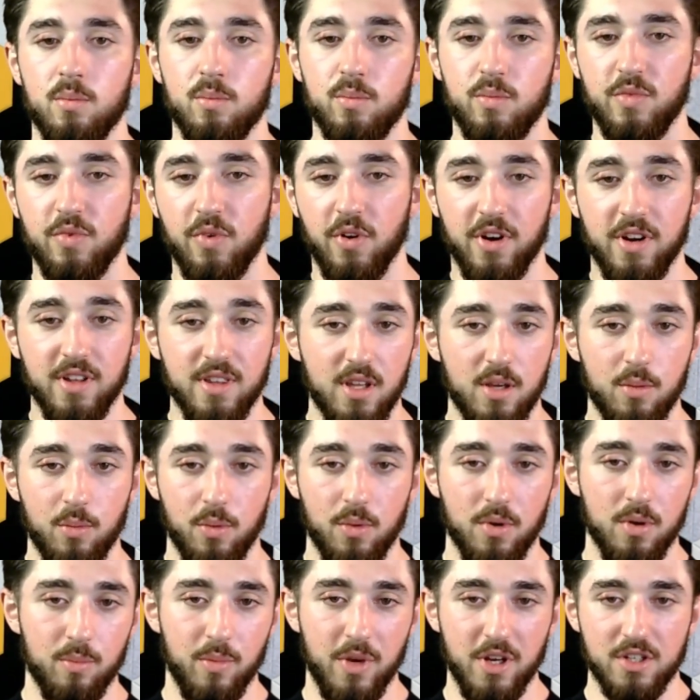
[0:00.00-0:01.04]
Before anything, we
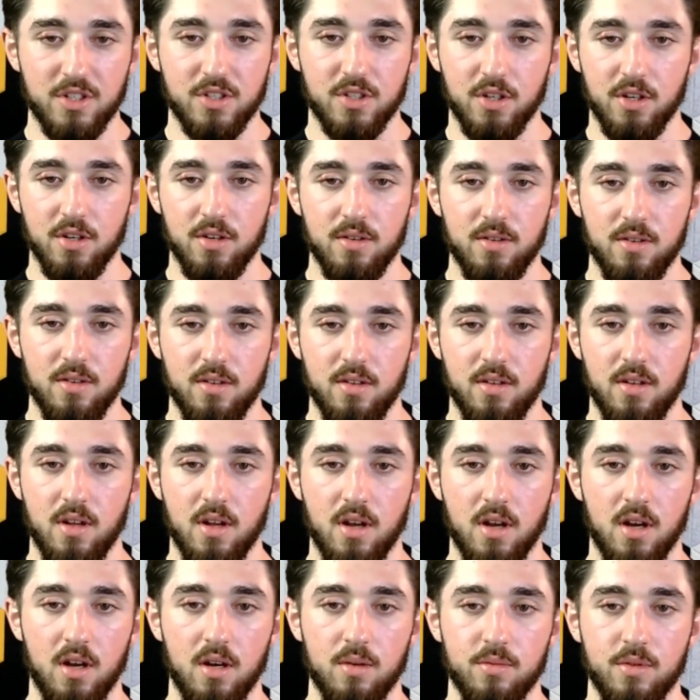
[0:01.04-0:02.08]
want to make sure
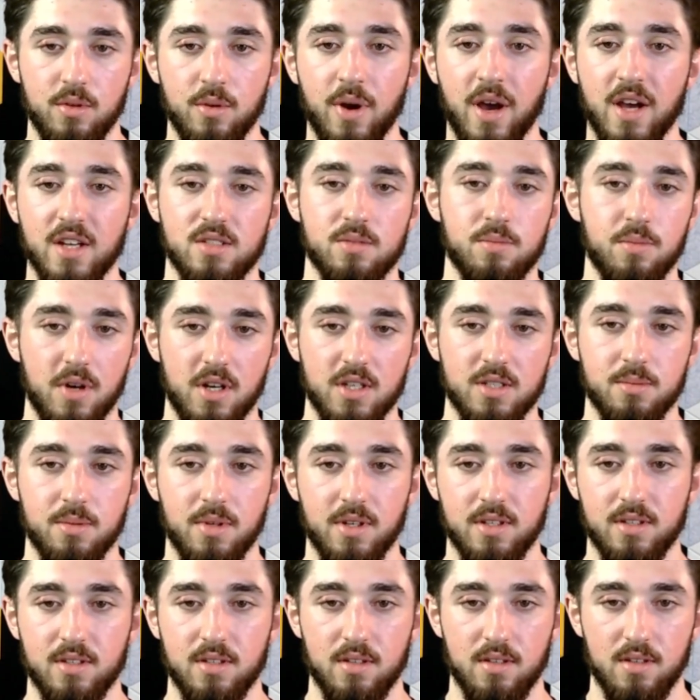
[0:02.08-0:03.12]
you ask the
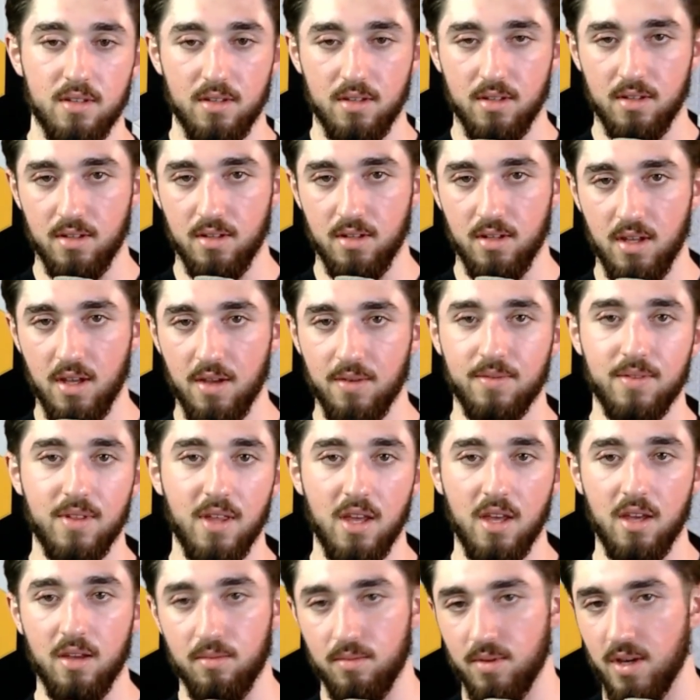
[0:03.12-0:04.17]
prospect if
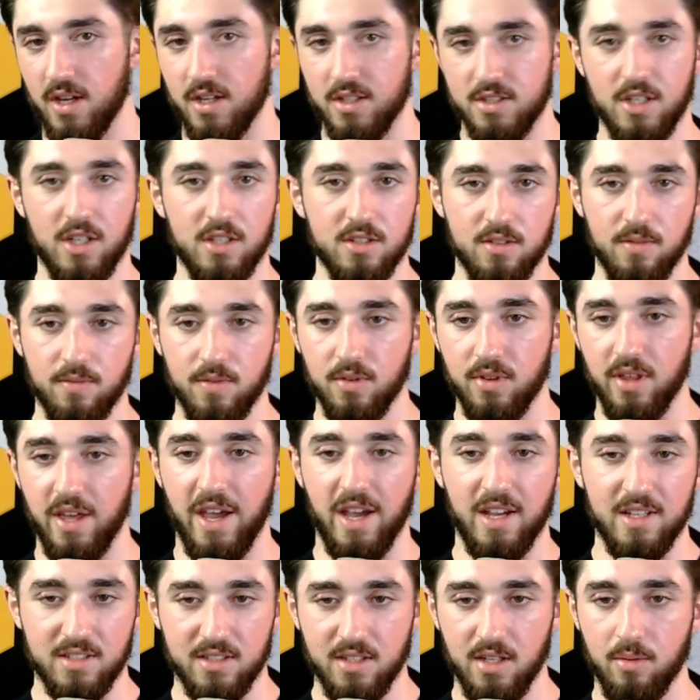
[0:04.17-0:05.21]
they had a chance to view the
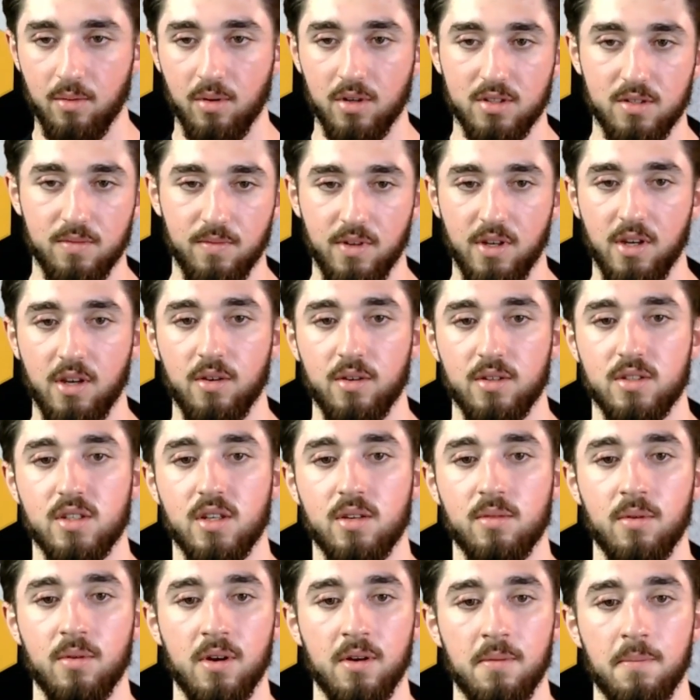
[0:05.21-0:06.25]
asset, watch the video,
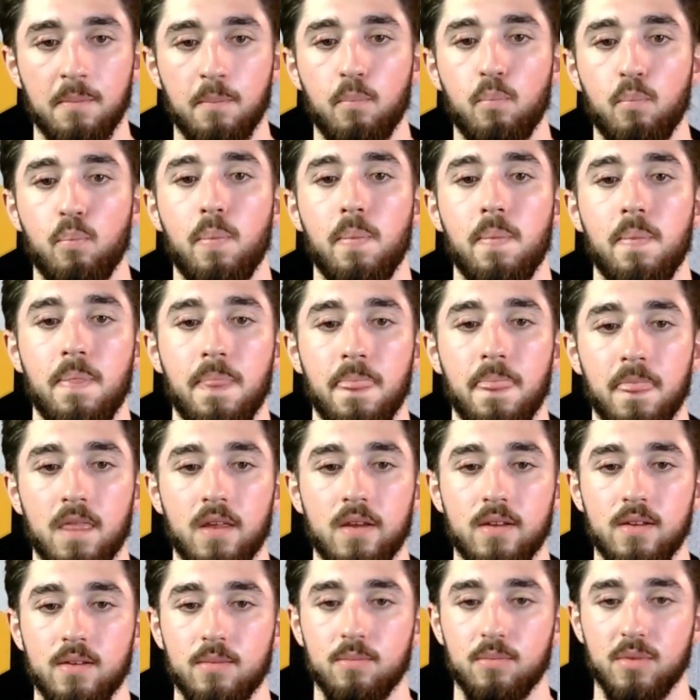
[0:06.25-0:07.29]
etc.
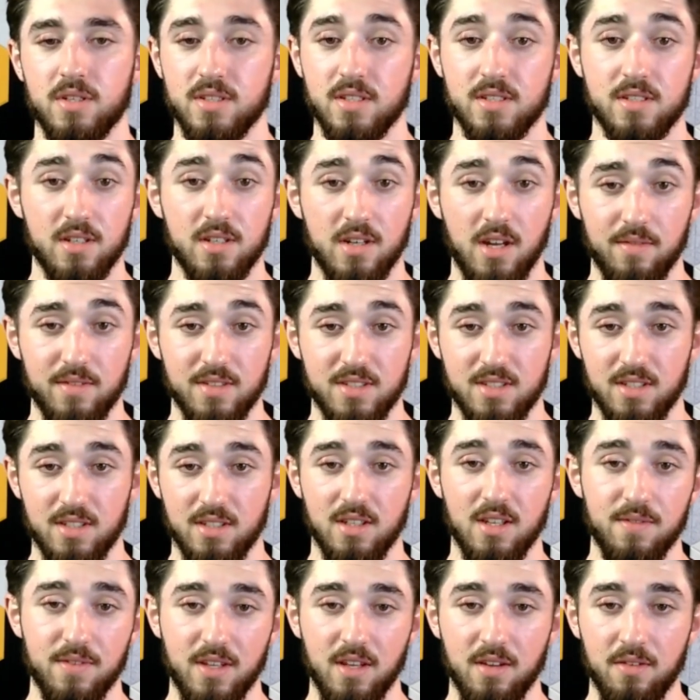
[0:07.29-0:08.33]
Because that's going to have a
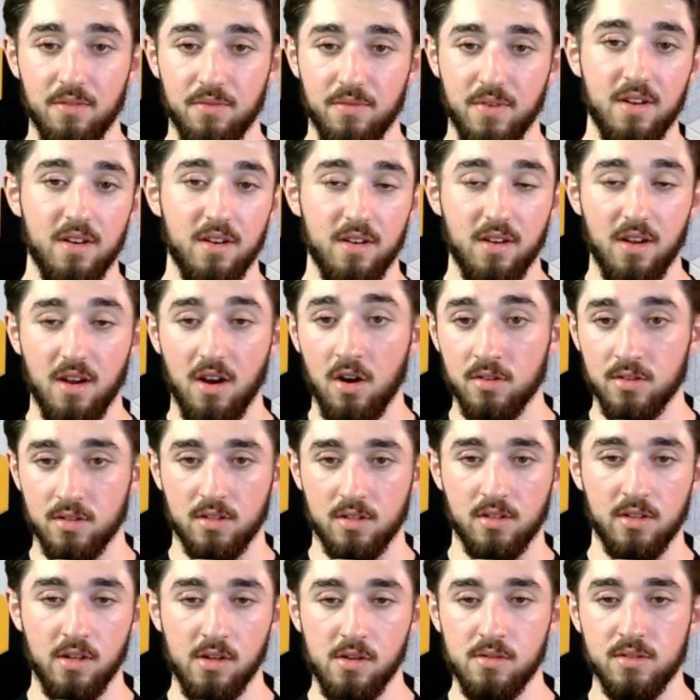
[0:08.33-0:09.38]
significant effect on the
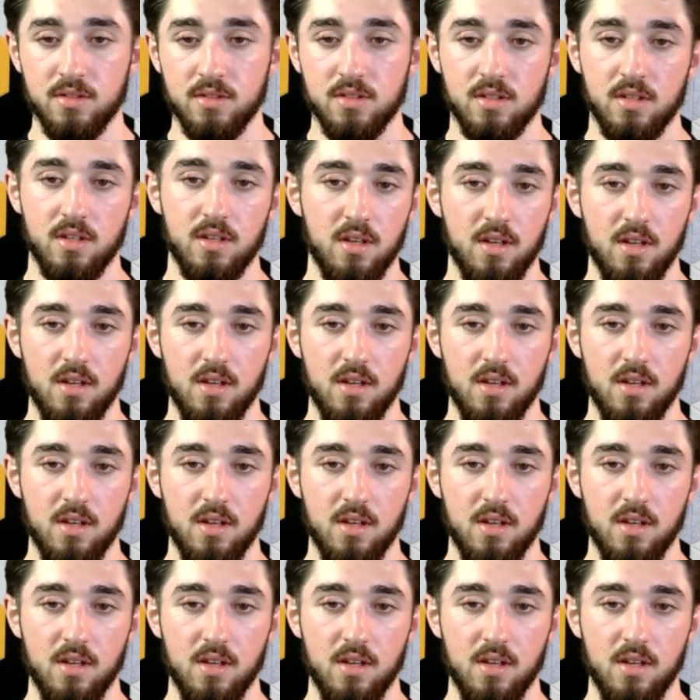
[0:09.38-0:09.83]
close.